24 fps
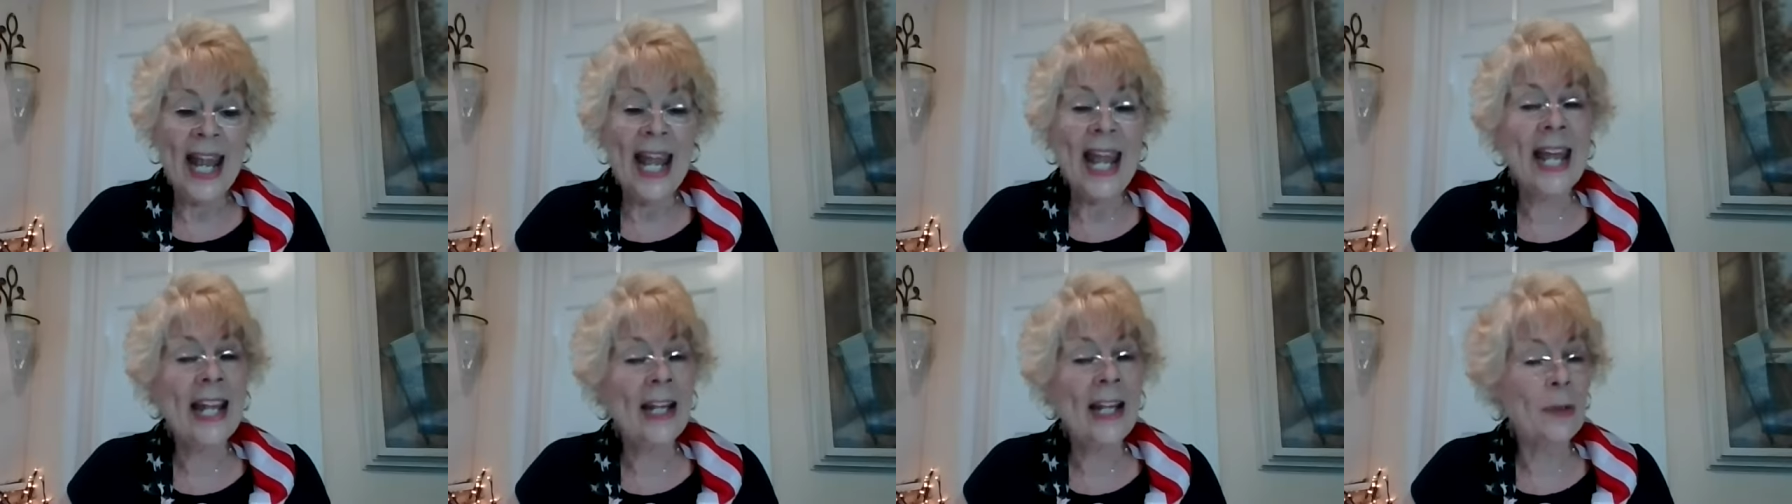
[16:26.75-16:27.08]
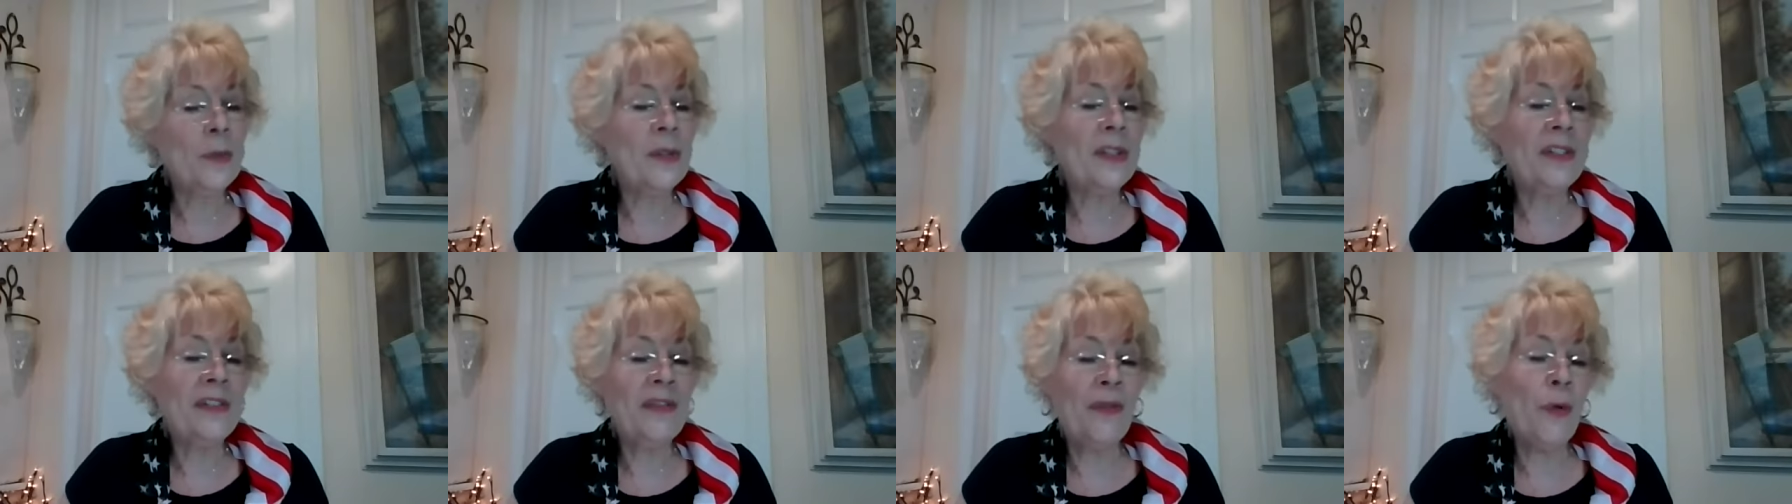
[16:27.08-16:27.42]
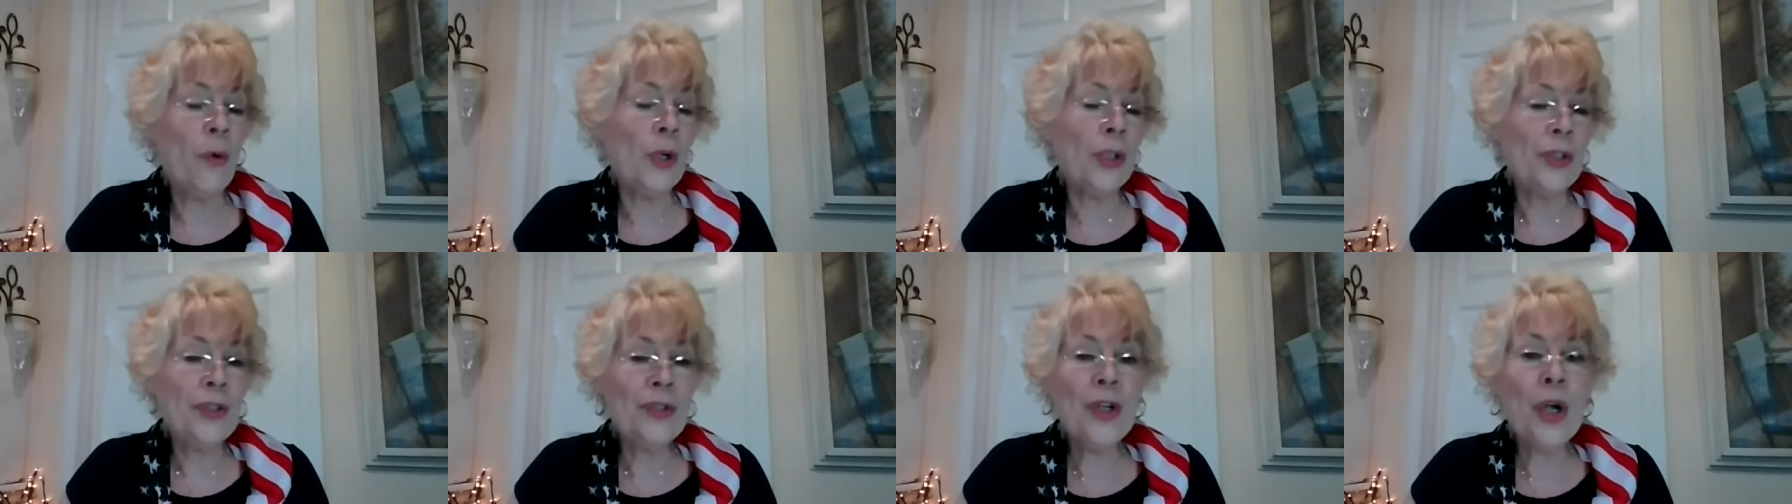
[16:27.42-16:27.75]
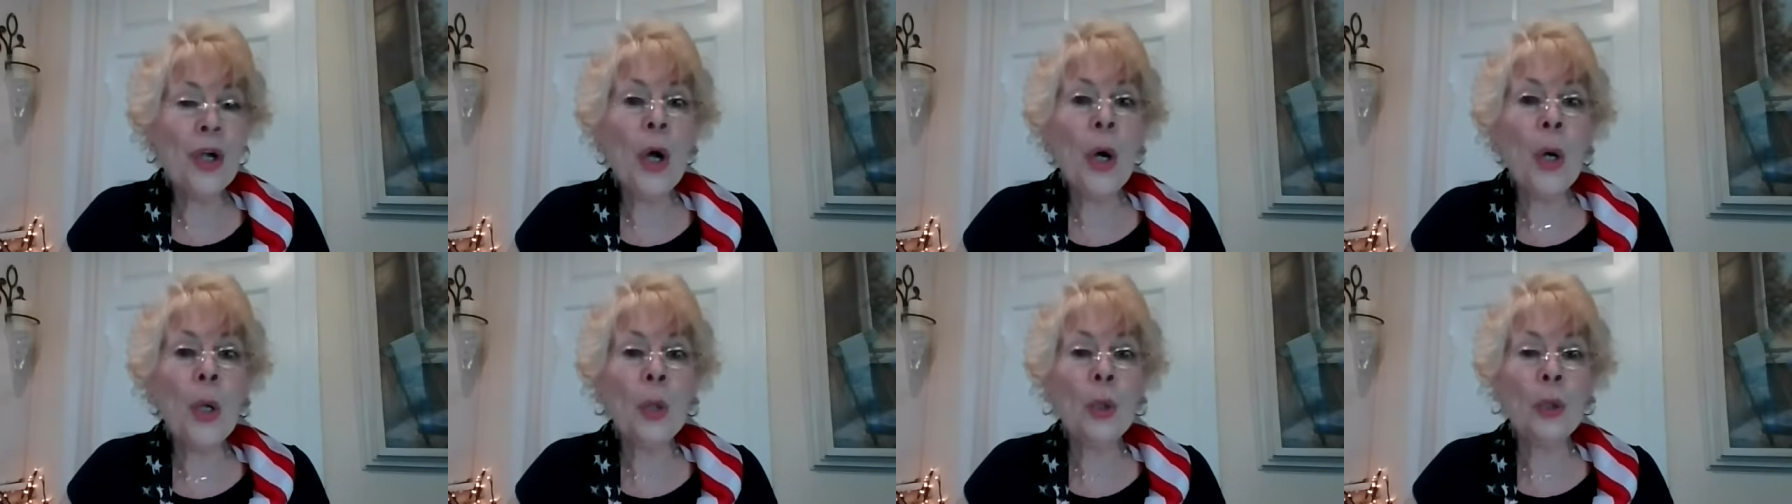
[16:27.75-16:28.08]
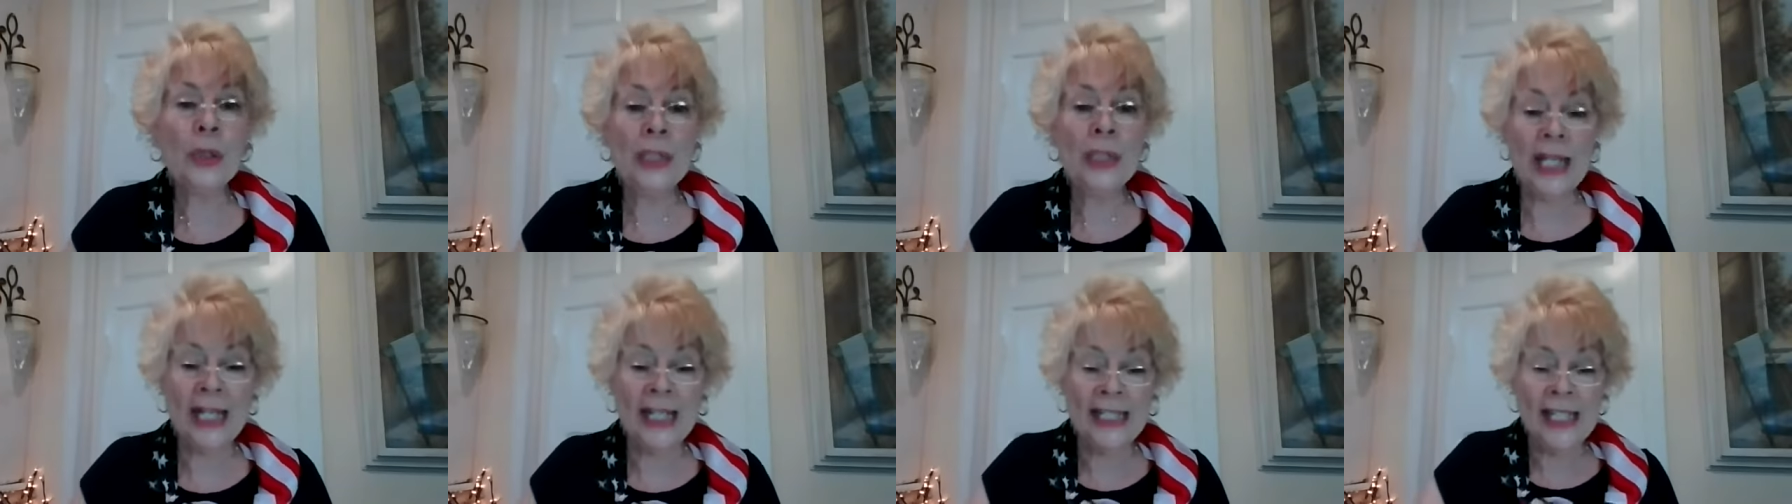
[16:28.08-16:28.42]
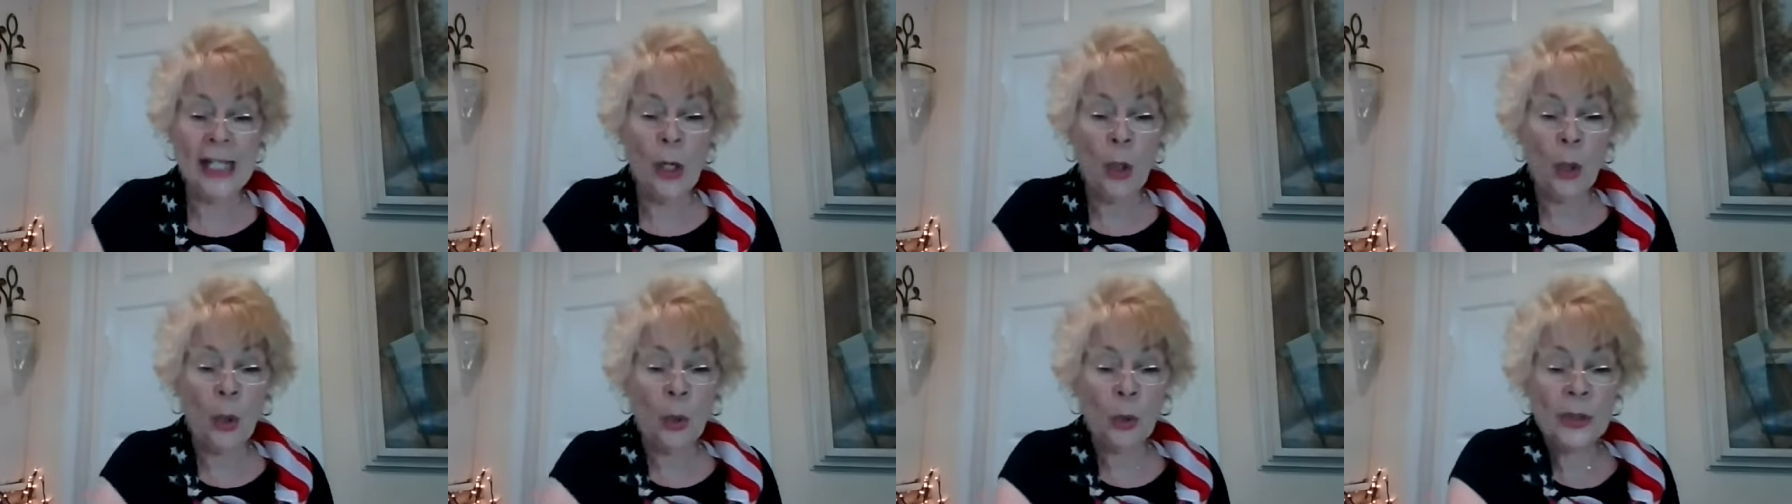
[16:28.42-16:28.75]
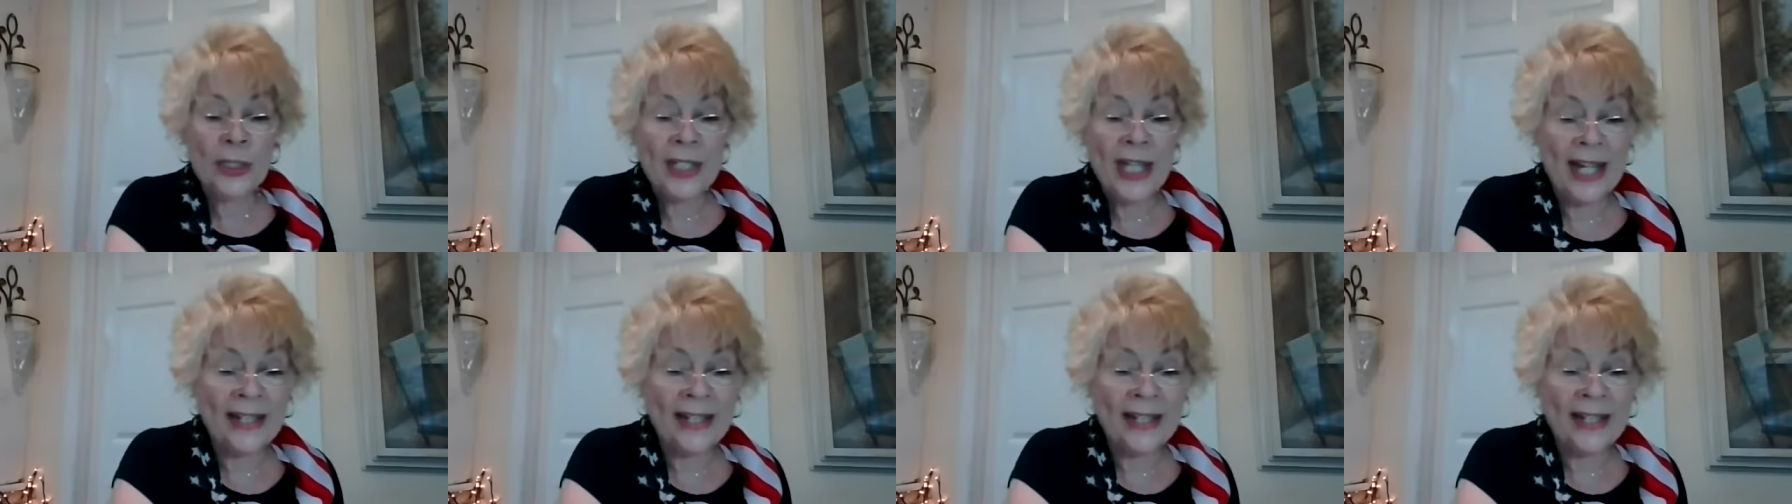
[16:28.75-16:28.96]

and it was foretold in the Old